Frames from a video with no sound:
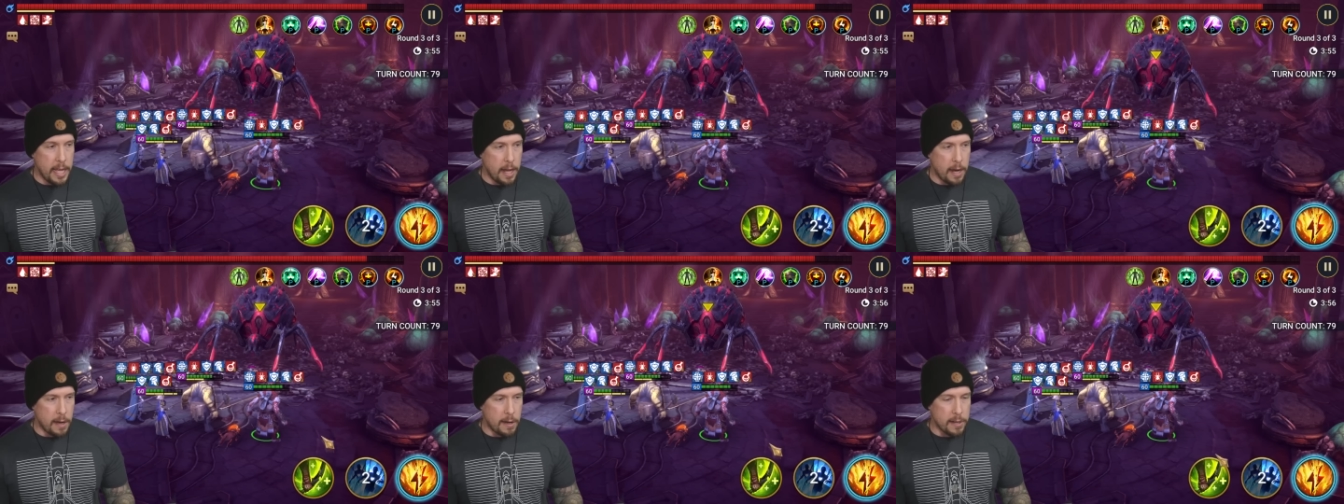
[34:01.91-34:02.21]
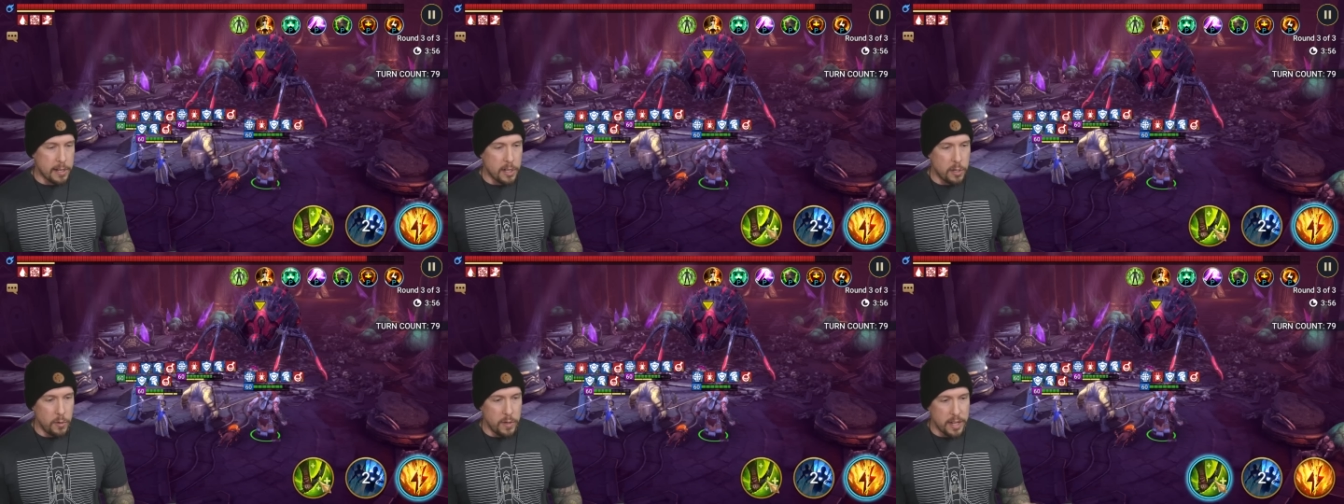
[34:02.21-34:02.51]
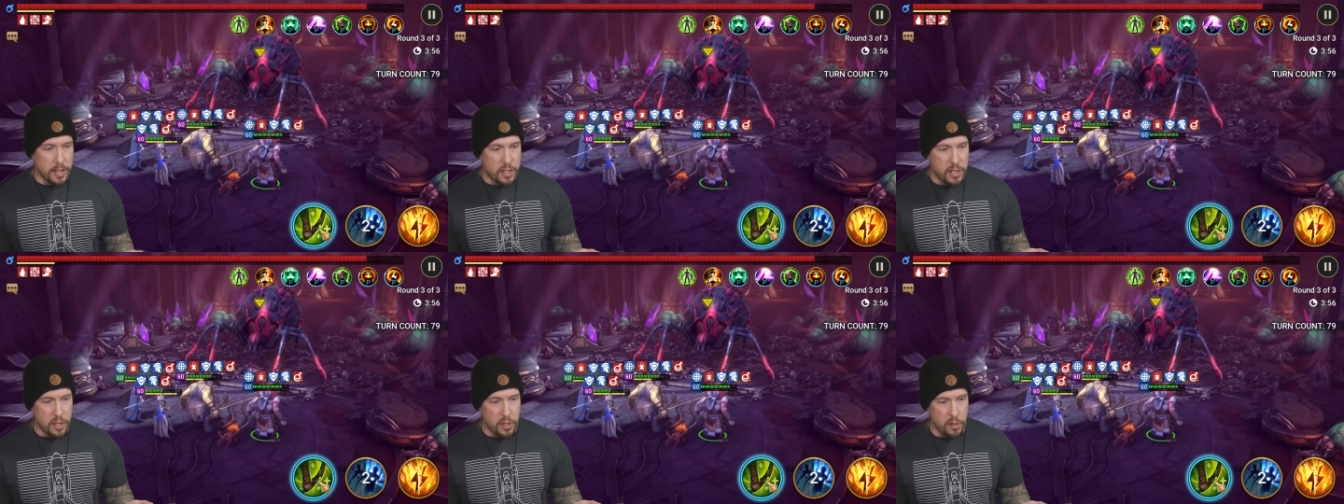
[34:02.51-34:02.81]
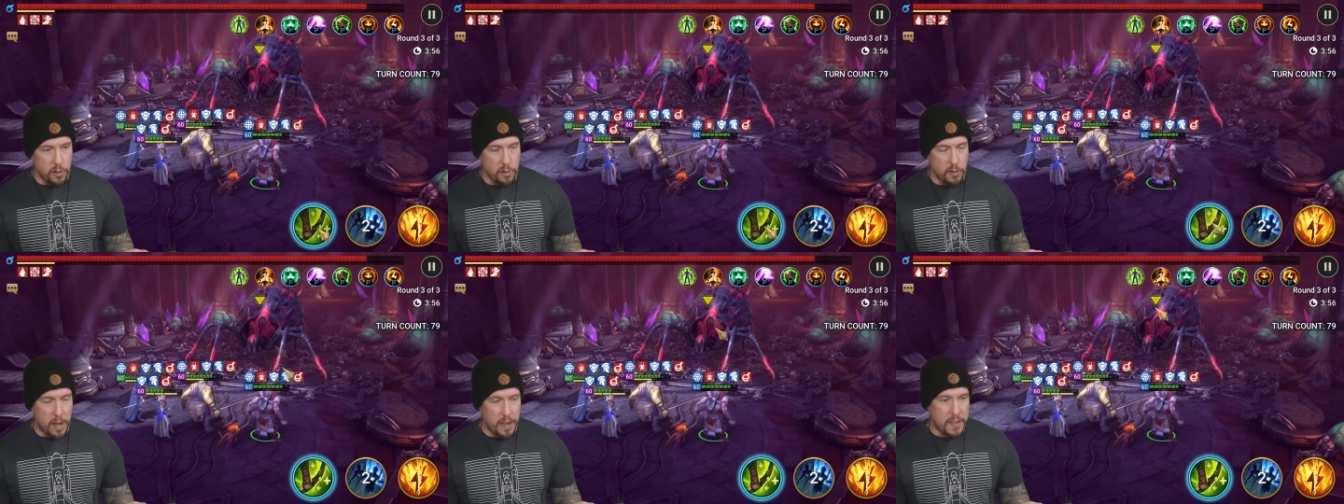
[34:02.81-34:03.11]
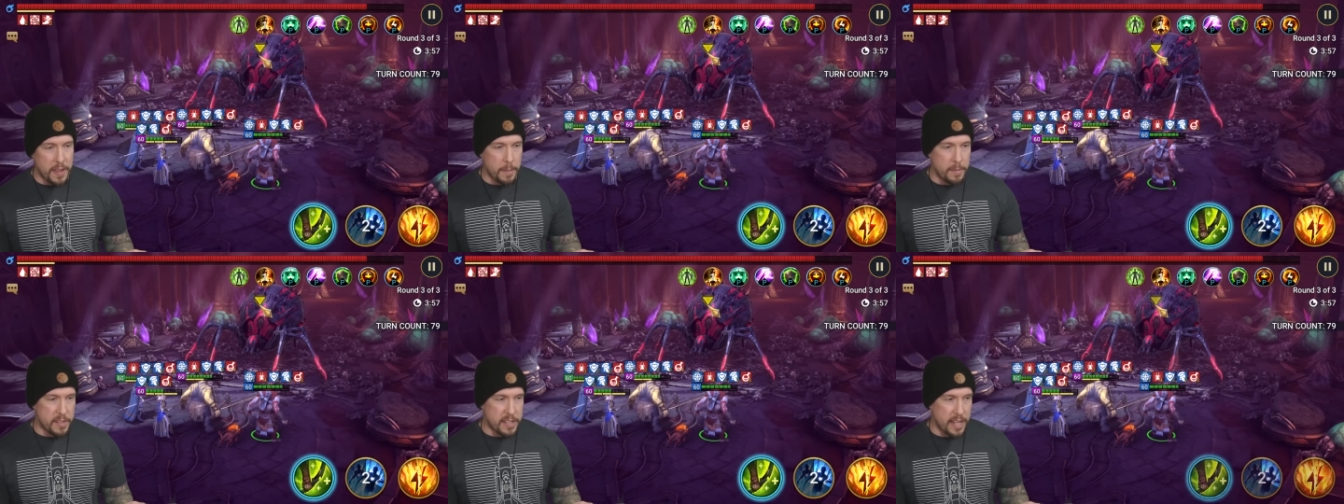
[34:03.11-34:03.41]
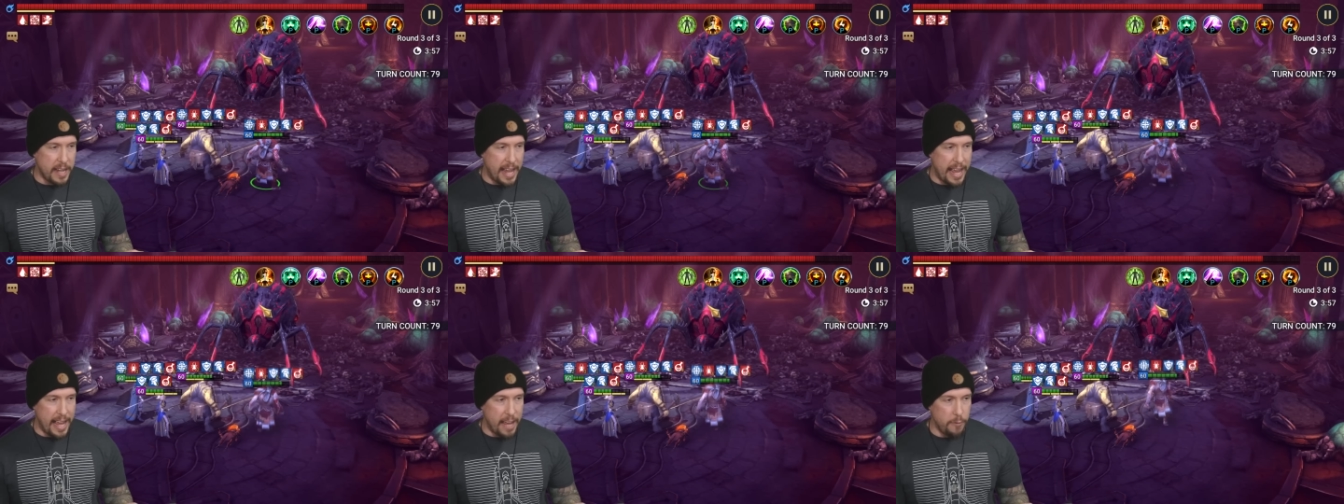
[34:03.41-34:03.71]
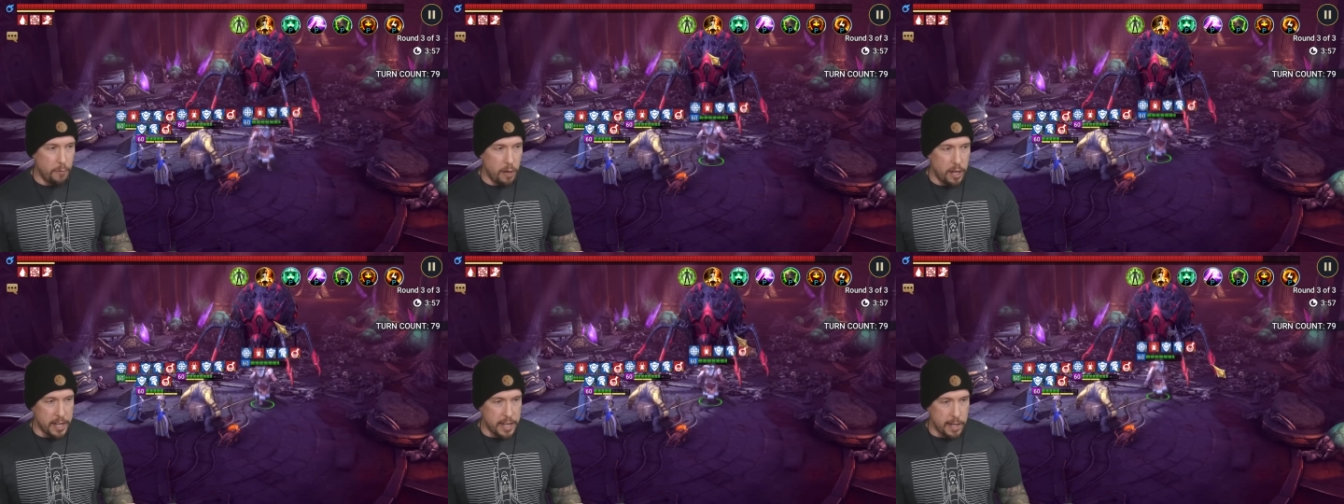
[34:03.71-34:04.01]
are going to... I think I'm just going to
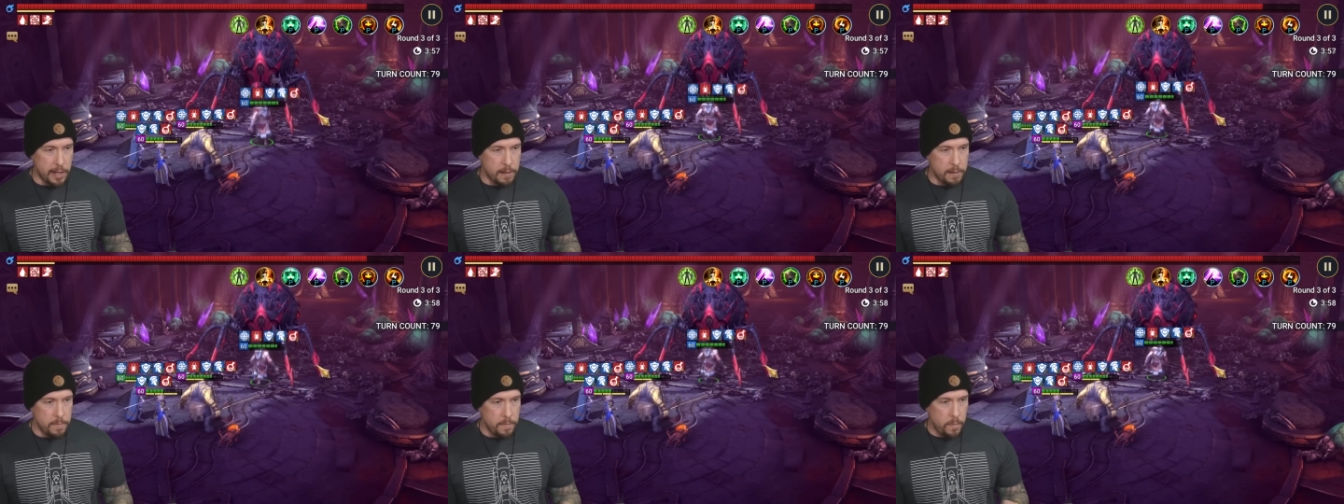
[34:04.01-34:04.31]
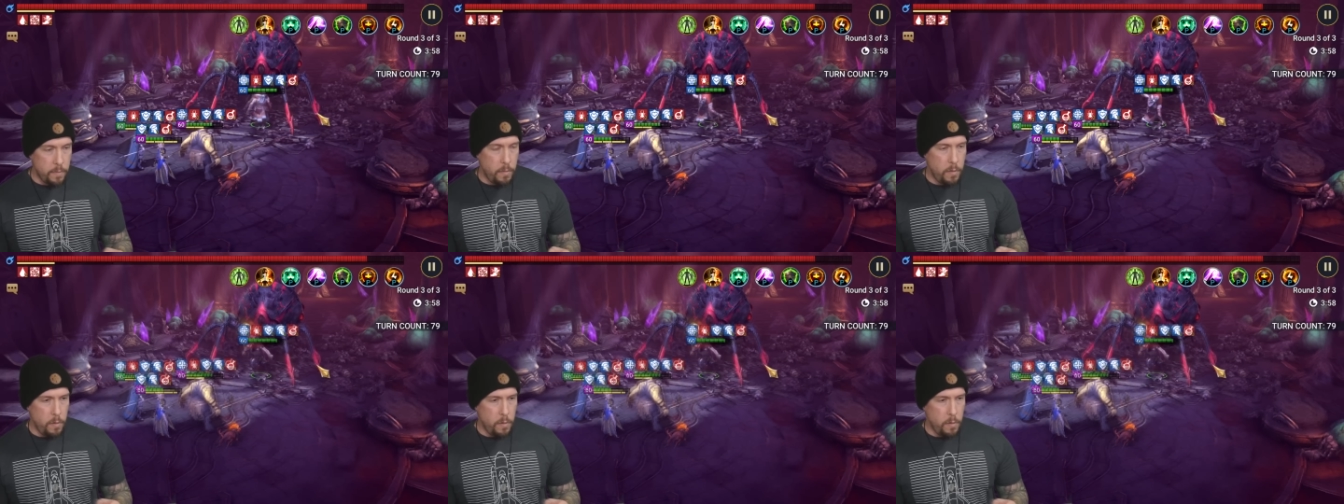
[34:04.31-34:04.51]
A1 here.